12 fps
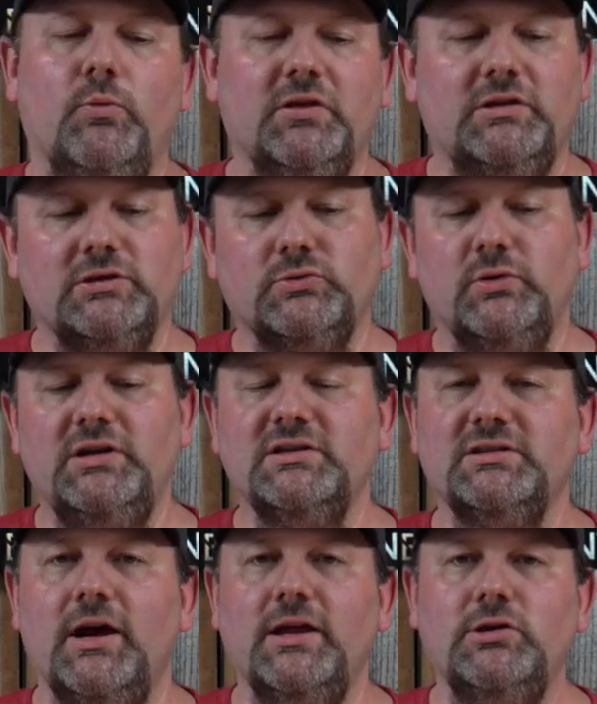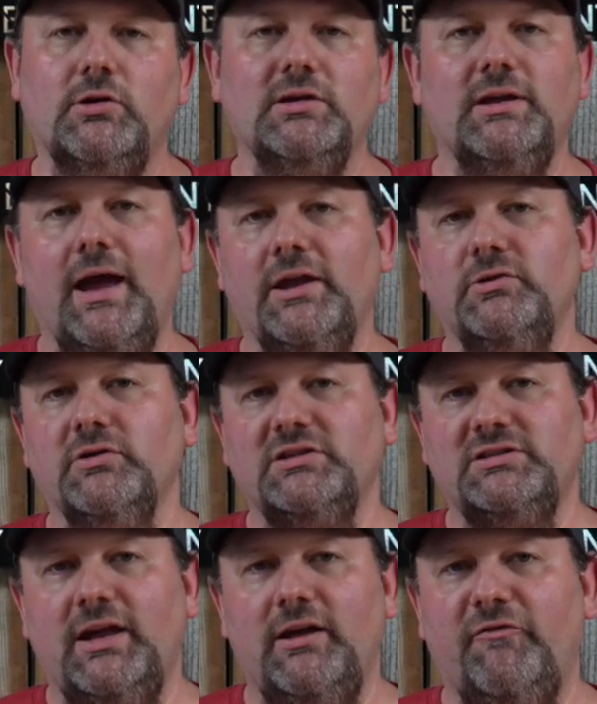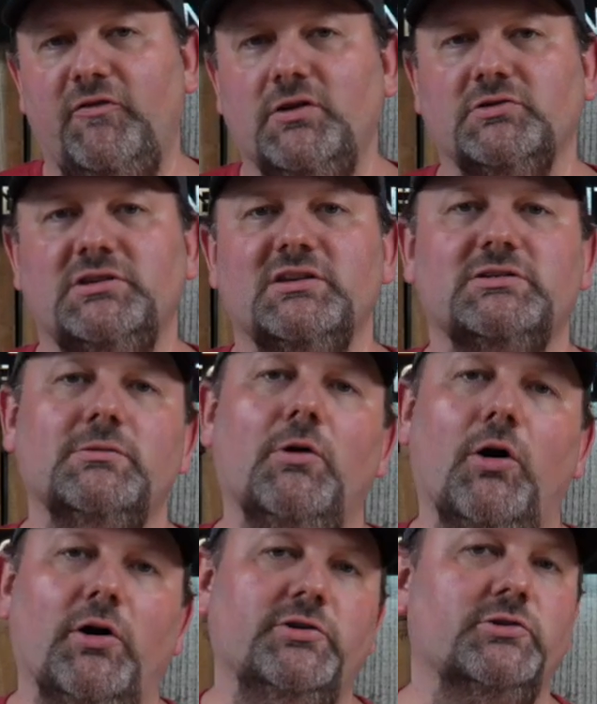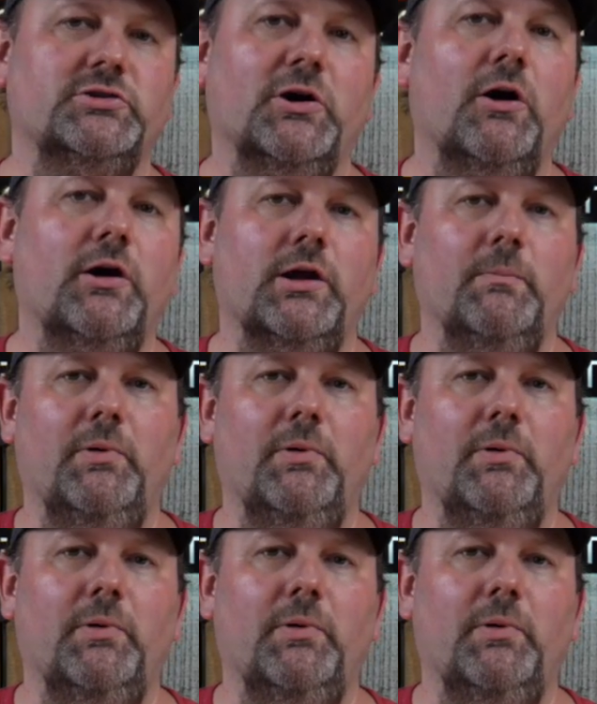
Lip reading: With this redesign, you can now do a stay afield system on your target